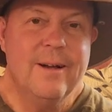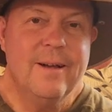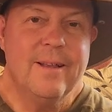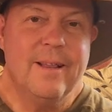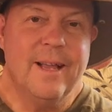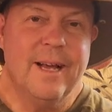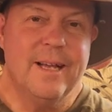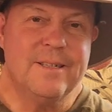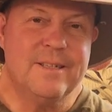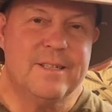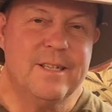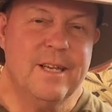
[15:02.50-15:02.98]

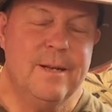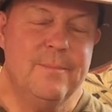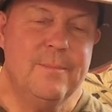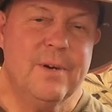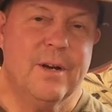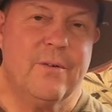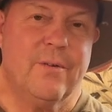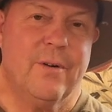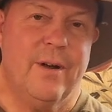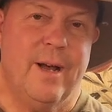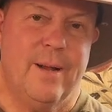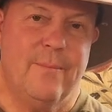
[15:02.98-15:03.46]
that
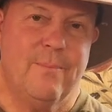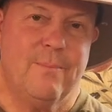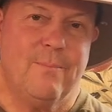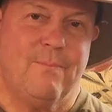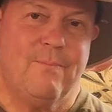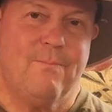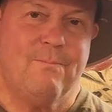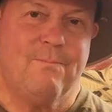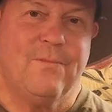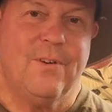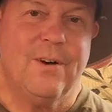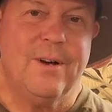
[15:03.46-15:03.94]

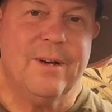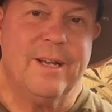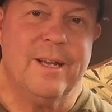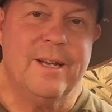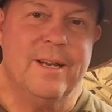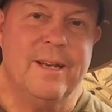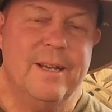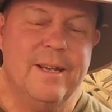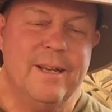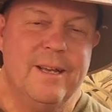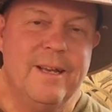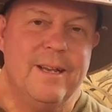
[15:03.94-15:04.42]
Democrat
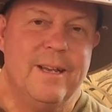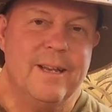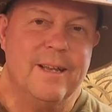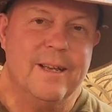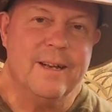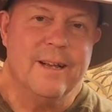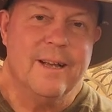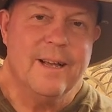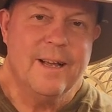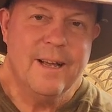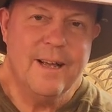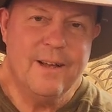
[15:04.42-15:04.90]
fucking
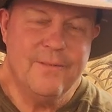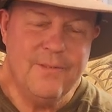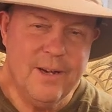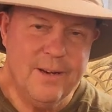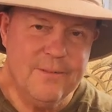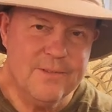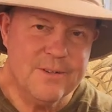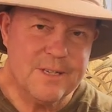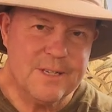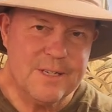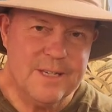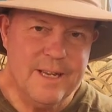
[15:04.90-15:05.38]
idiot. Have you
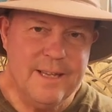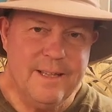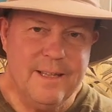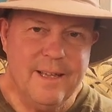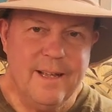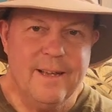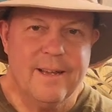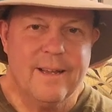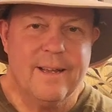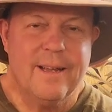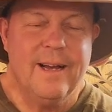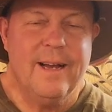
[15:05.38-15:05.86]
ever seen
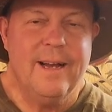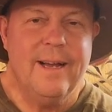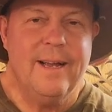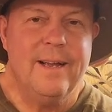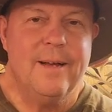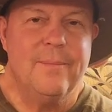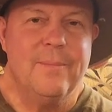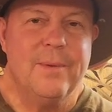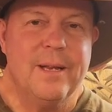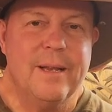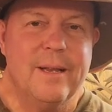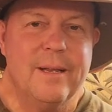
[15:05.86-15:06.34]
that
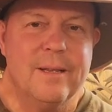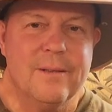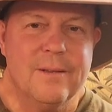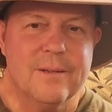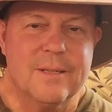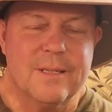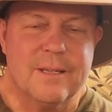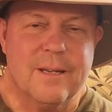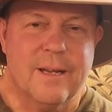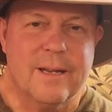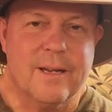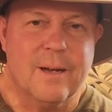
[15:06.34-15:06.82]
guy? I mean, he
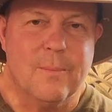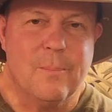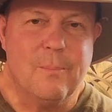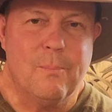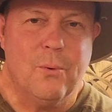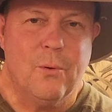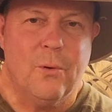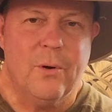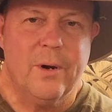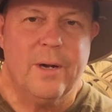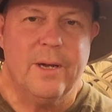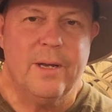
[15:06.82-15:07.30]
looks like a
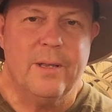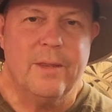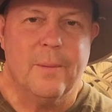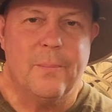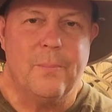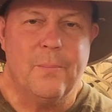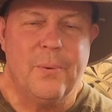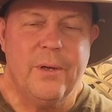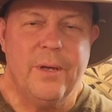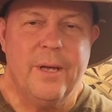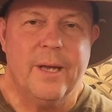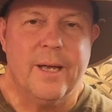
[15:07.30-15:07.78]
Porky the
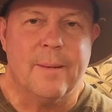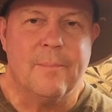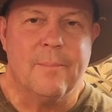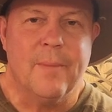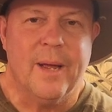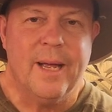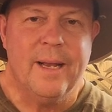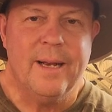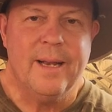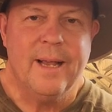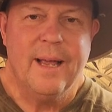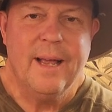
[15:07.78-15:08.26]
Pig,
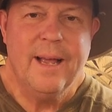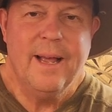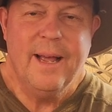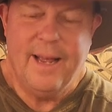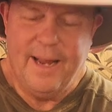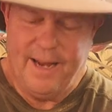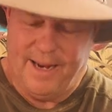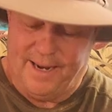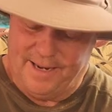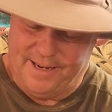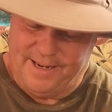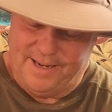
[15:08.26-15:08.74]
man.
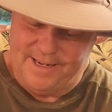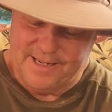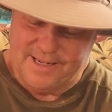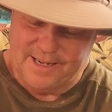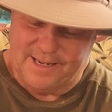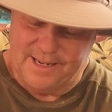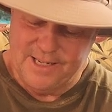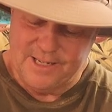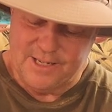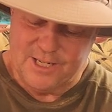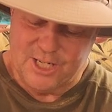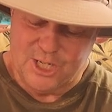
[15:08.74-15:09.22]
And he's
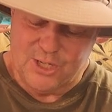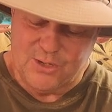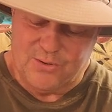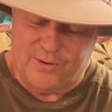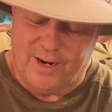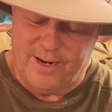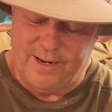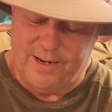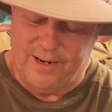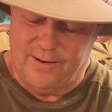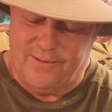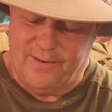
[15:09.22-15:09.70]

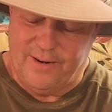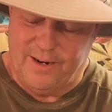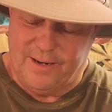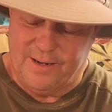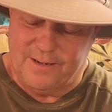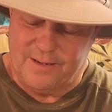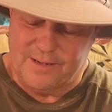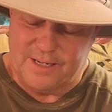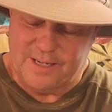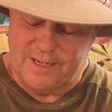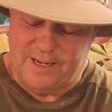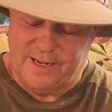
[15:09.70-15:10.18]
strutting
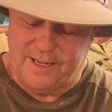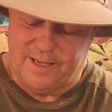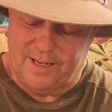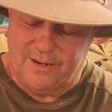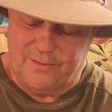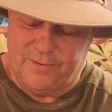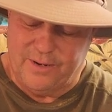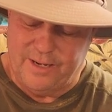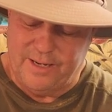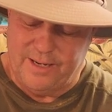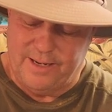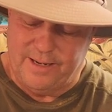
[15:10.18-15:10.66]
around saying
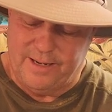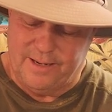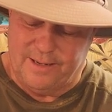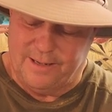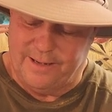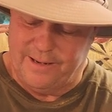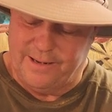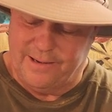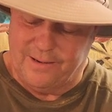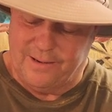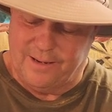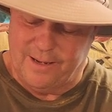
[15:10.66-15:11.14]
that we need
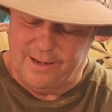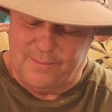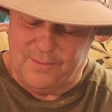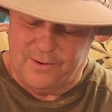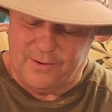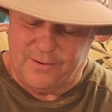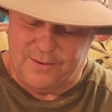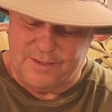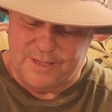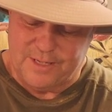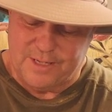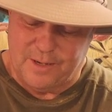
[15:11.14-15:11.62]
illegal
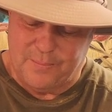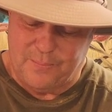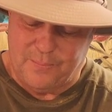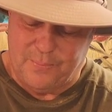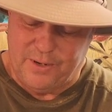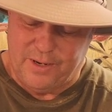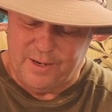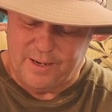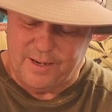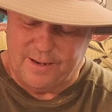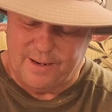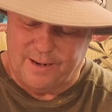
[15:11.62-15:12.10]
immigrants to
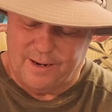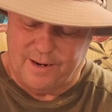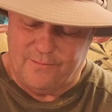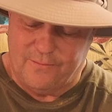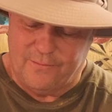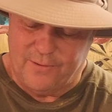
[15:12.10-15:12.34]
pick our